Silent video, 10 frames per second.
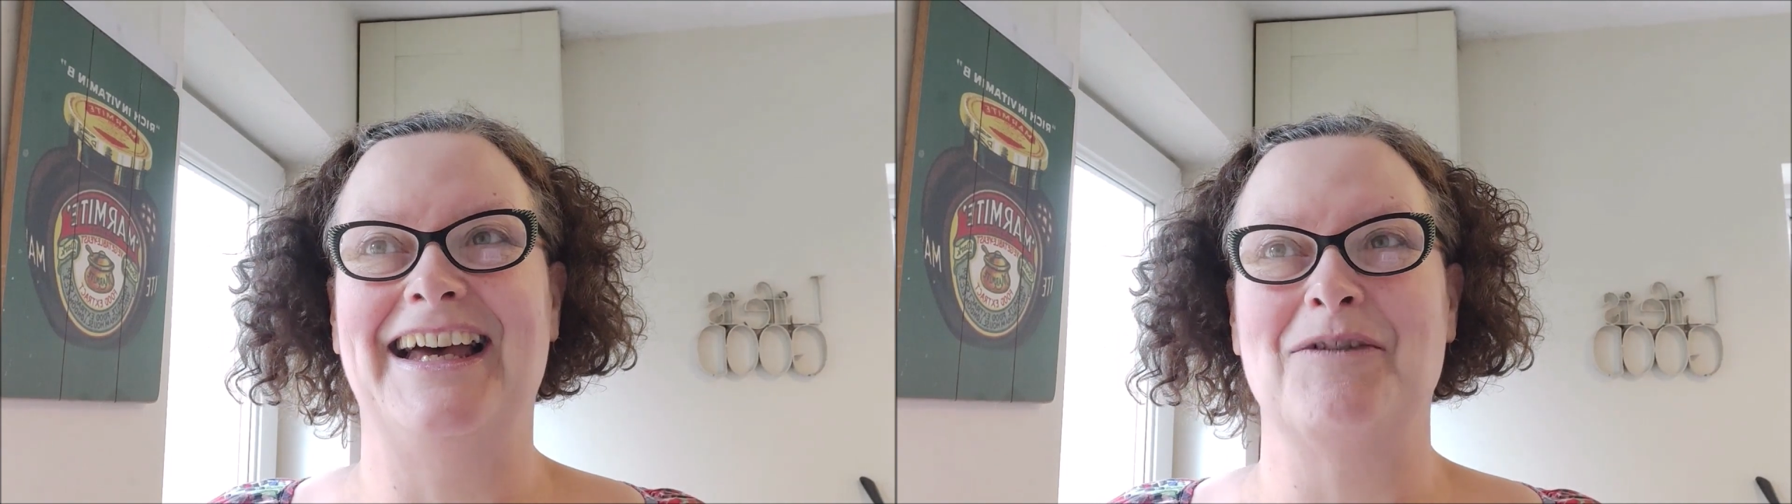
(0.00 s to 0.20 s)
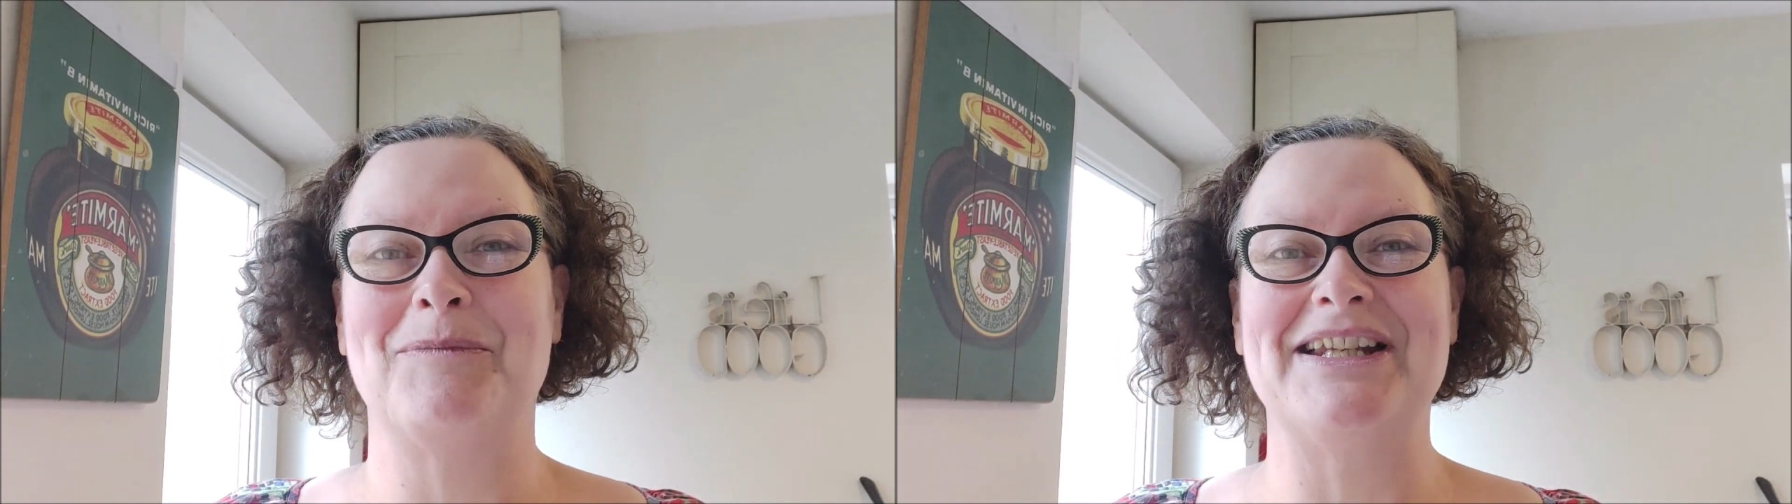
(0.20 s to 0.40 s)

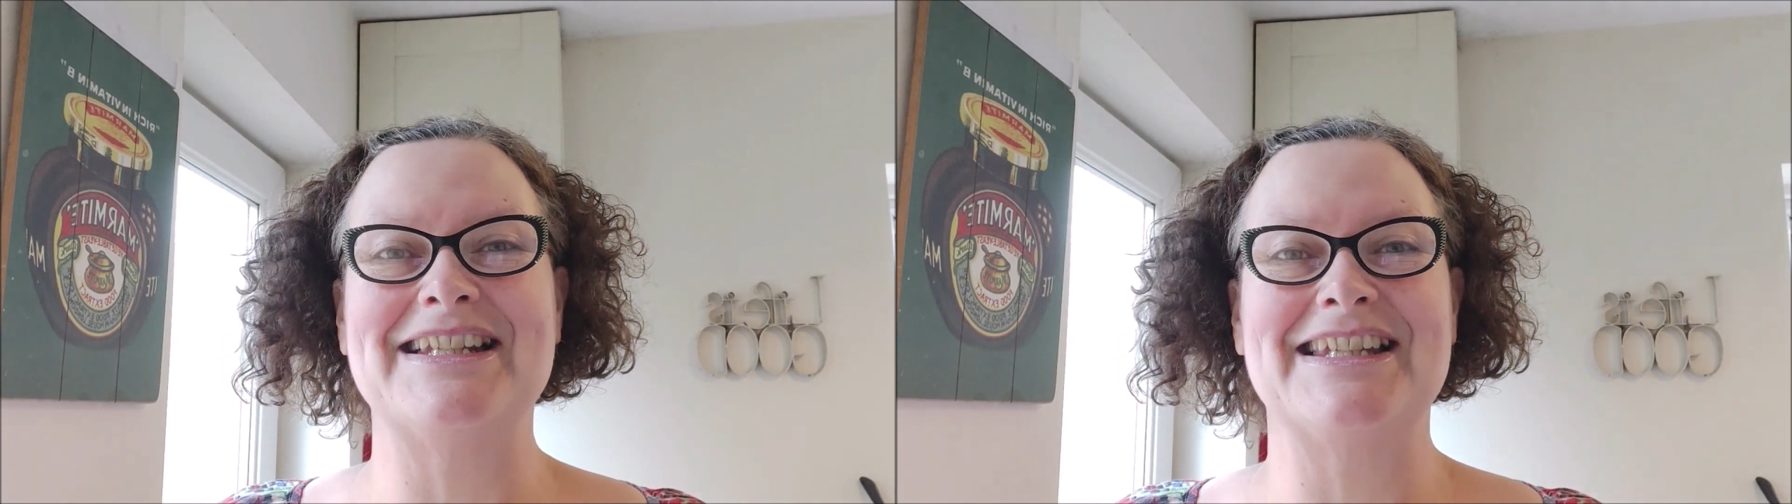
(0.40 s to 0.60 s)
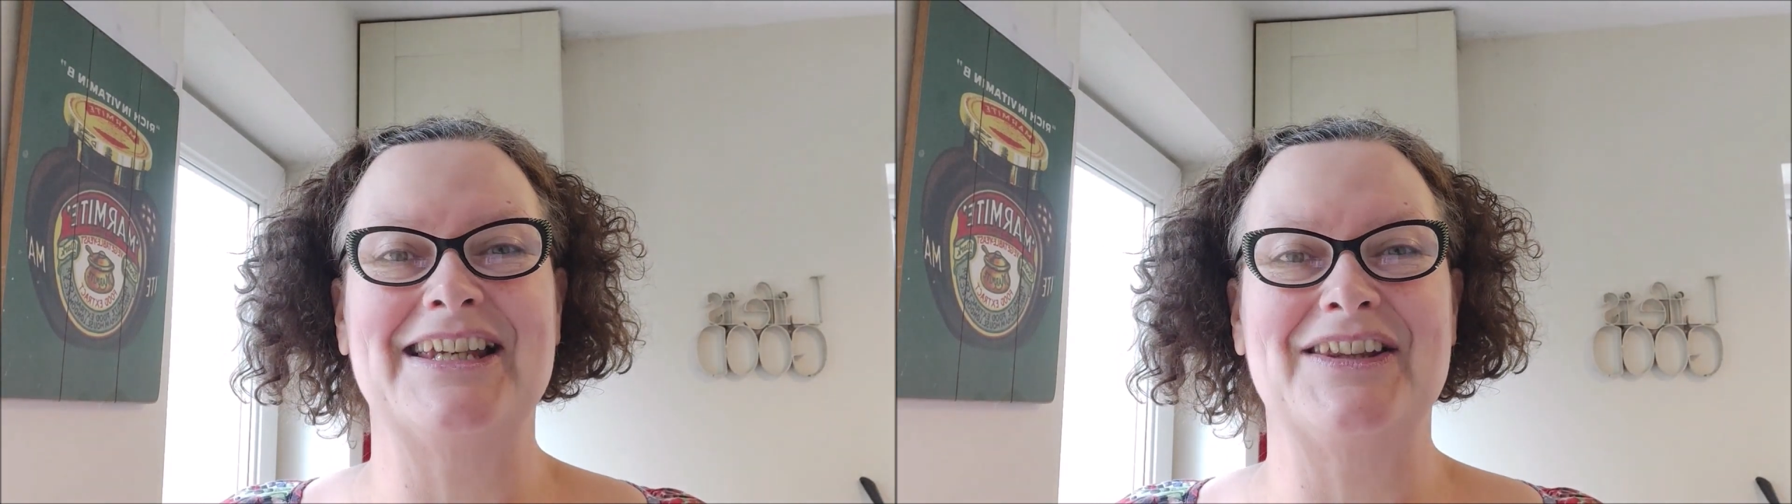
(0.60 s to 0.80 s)
I've
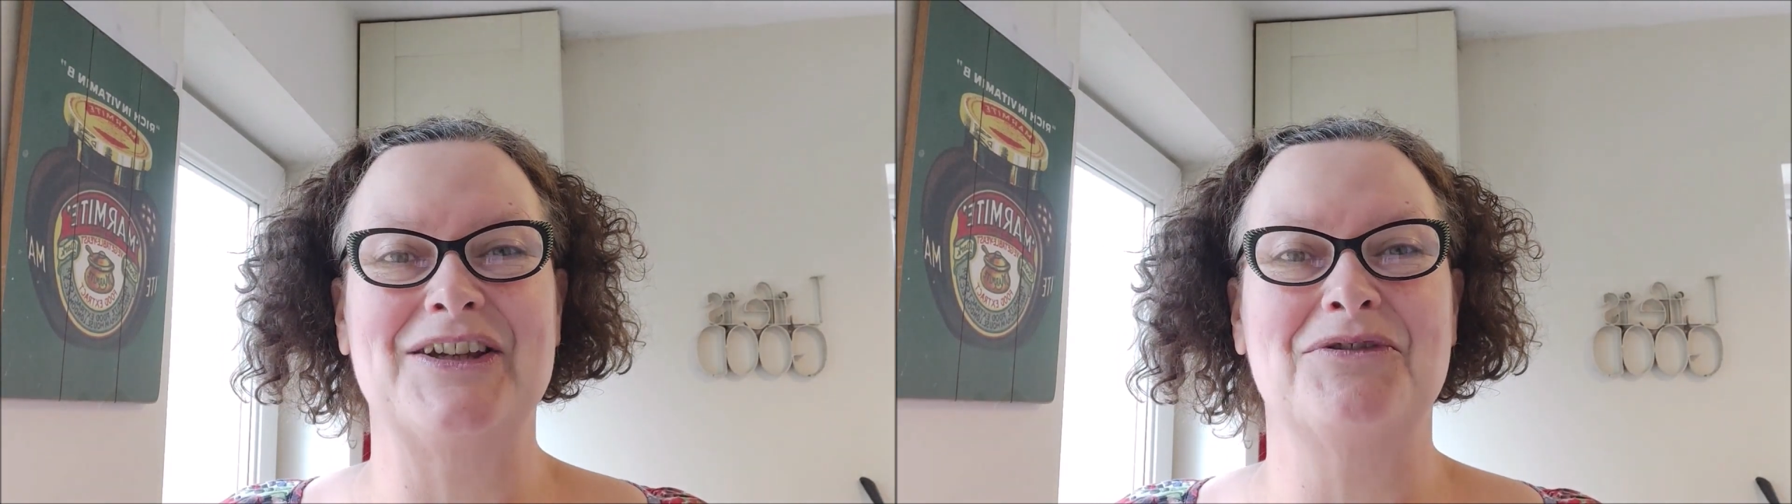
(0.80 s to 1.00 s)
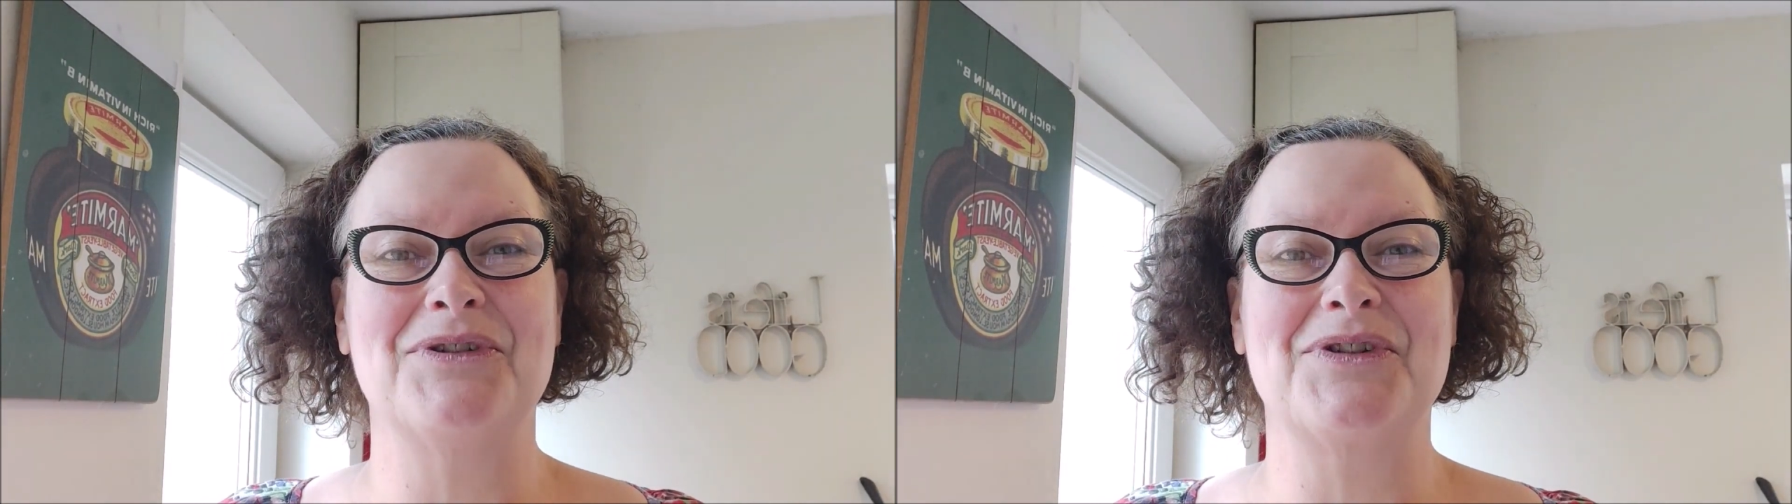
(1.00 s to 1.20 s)
been to
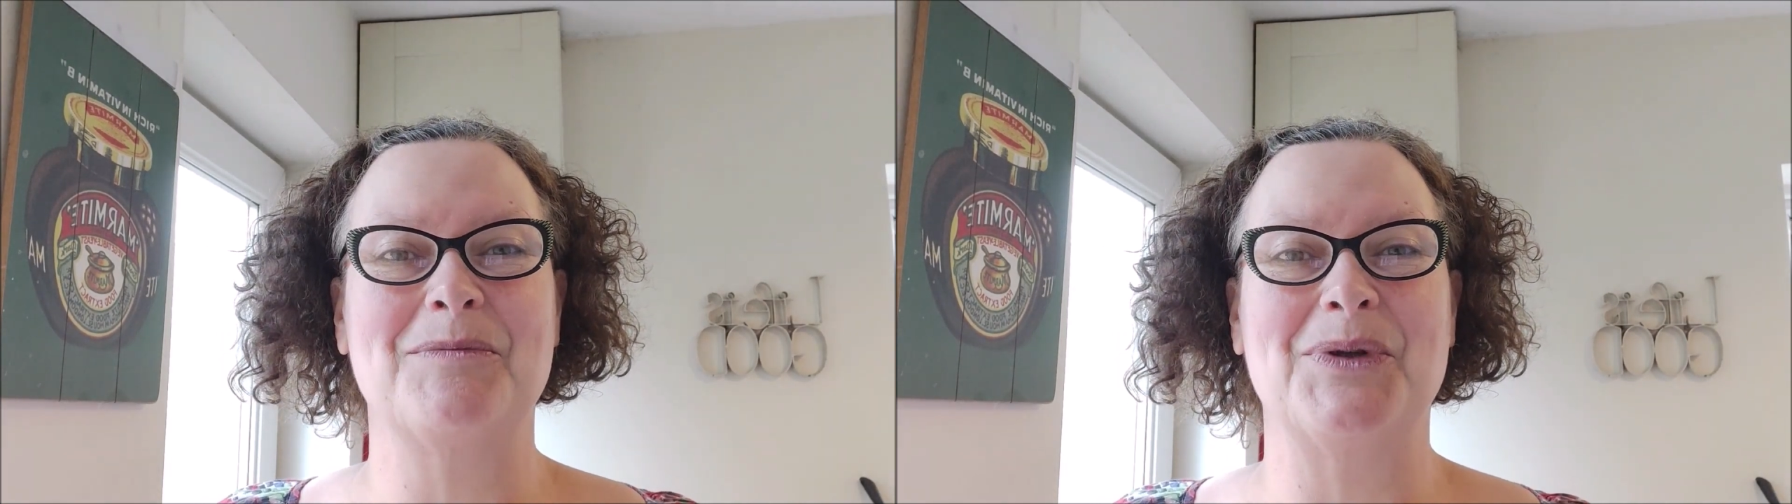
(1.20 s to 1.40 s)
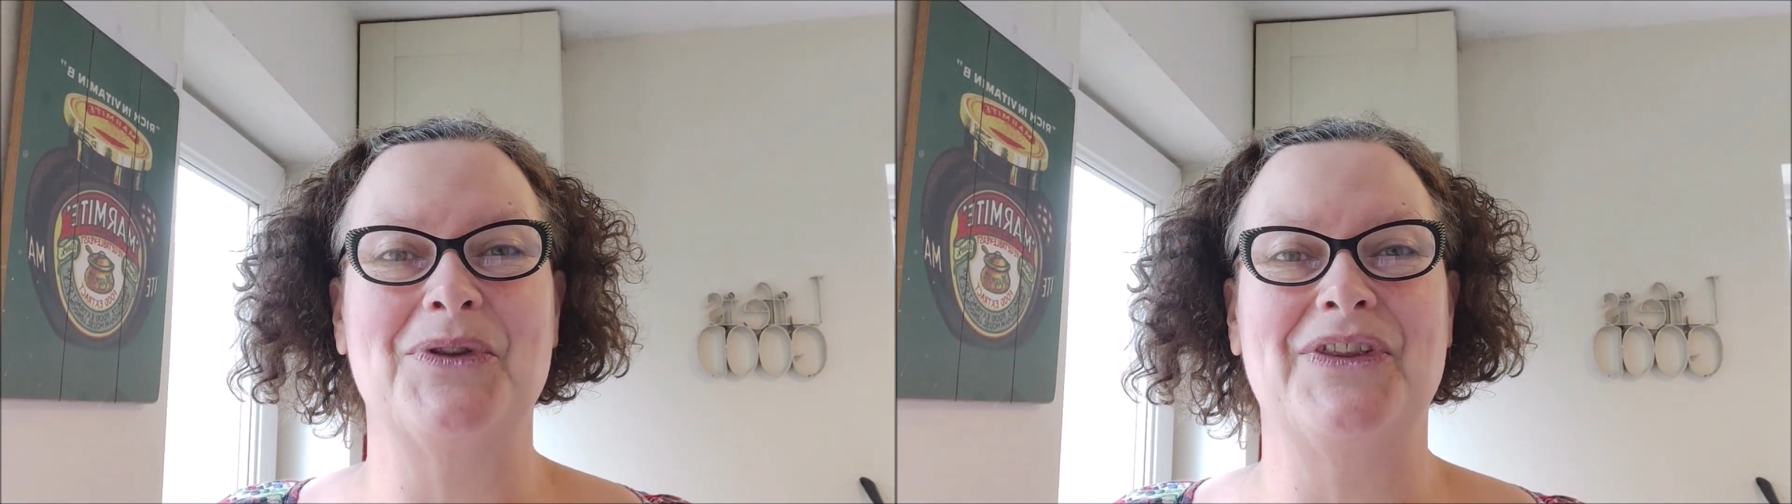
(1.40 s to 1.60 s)
the Crucible